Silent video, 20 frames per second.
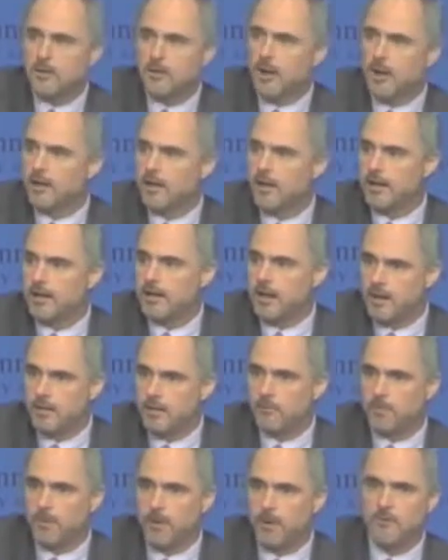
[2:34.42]
did not like
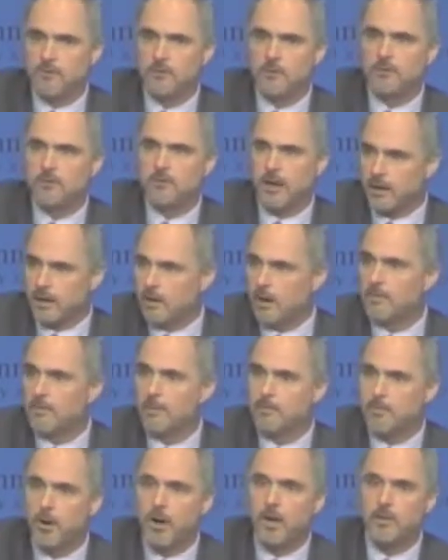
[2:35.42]
Haiti's president's
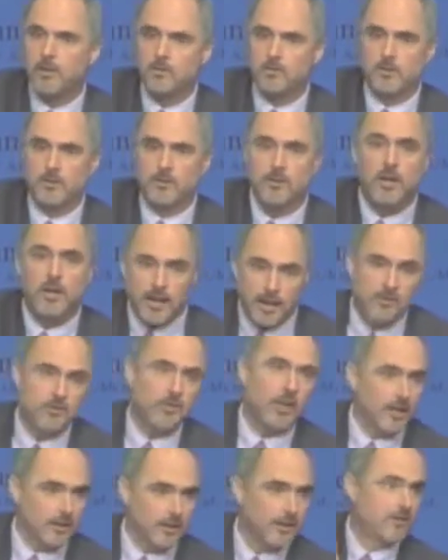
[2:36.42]
economic policies,
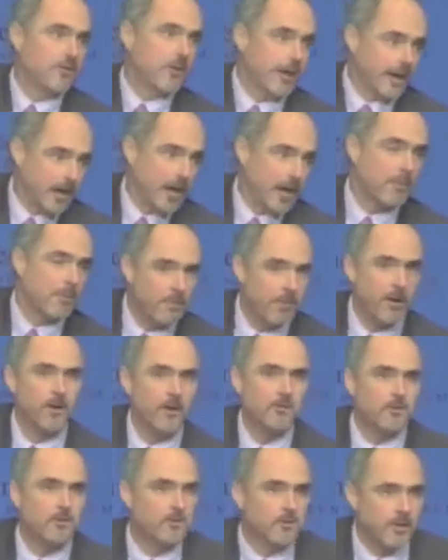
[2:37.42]
incidentally, it's the economic
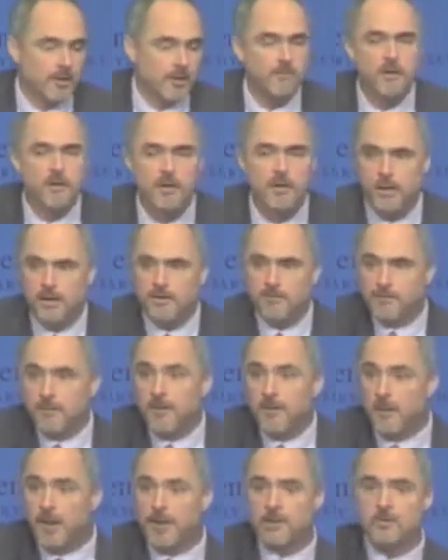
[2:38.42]
policies that have
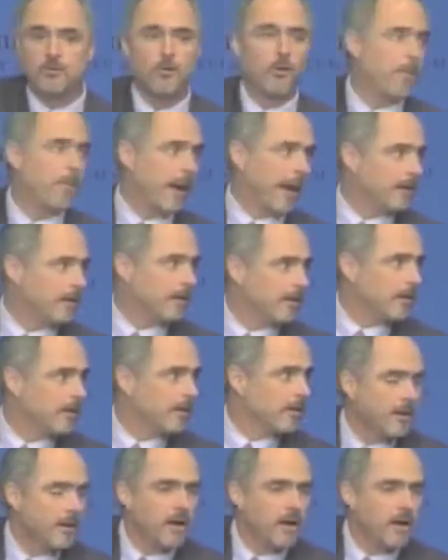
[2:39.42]
failed us so badly,